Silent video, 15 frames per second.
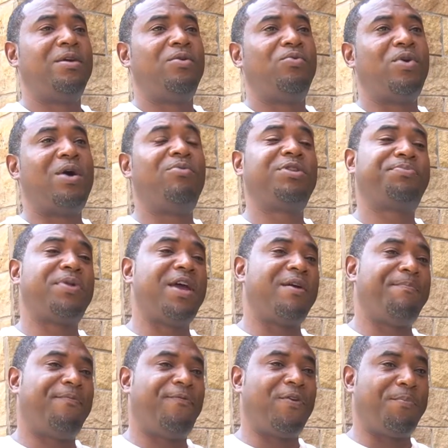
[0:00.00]
Well, I was
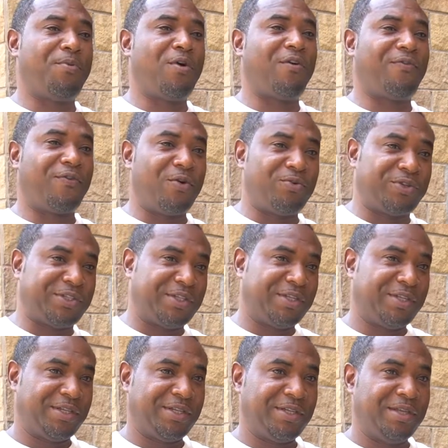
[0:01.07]
playing football first,
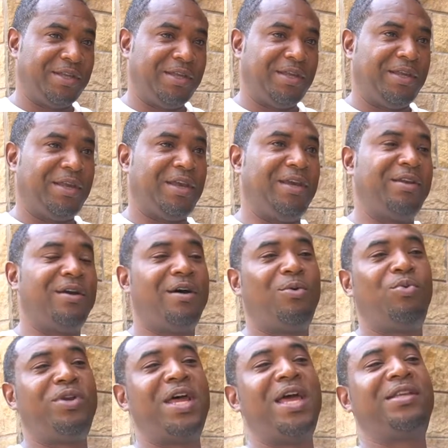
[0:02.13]
and
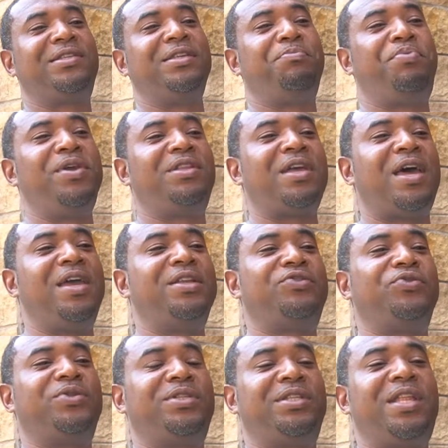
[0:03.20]
what actually piqued our
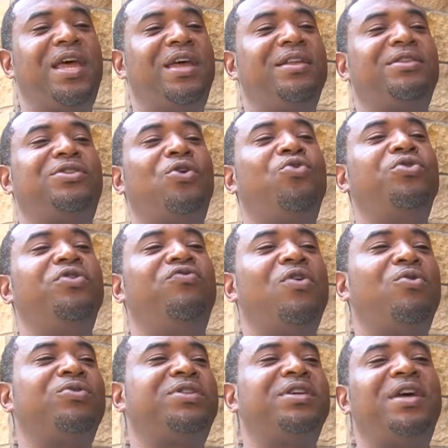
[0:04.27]
interest is that Tony
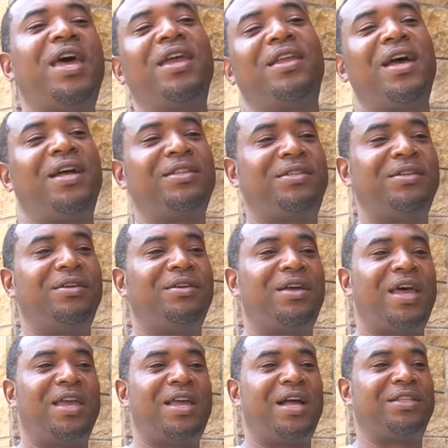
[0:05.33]
Rosa had got
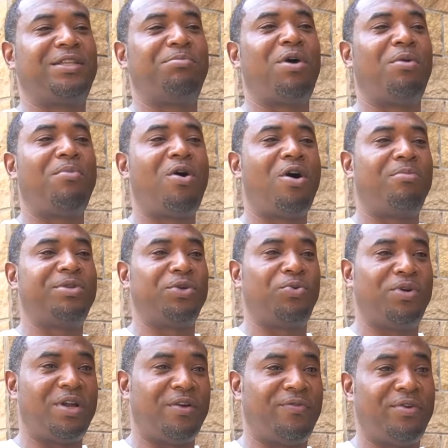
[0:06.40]
to my mom's or
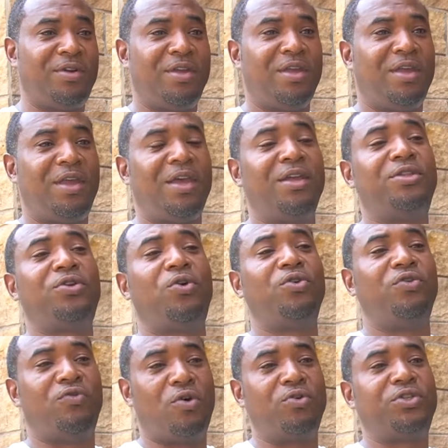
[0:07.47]
whatever, and
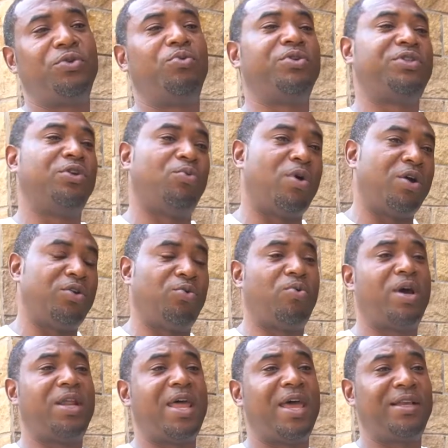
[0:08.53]
Tony Rosa was the one who
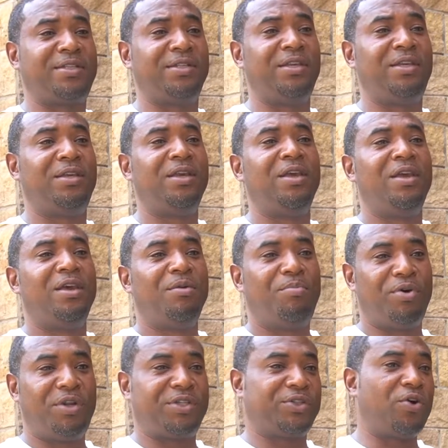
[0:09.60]
had actually
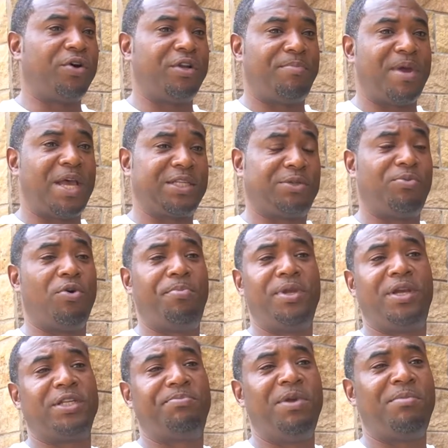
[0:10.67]
put us on the basketball,
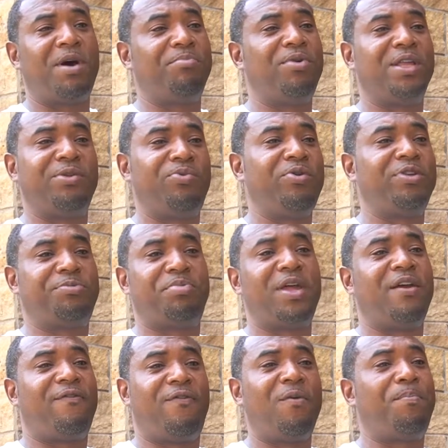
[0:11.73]
because me and my brother, we was
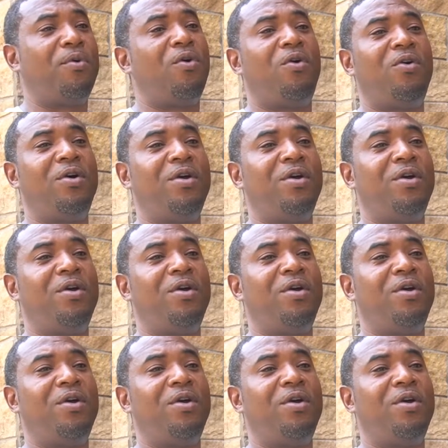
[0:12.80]
playing football.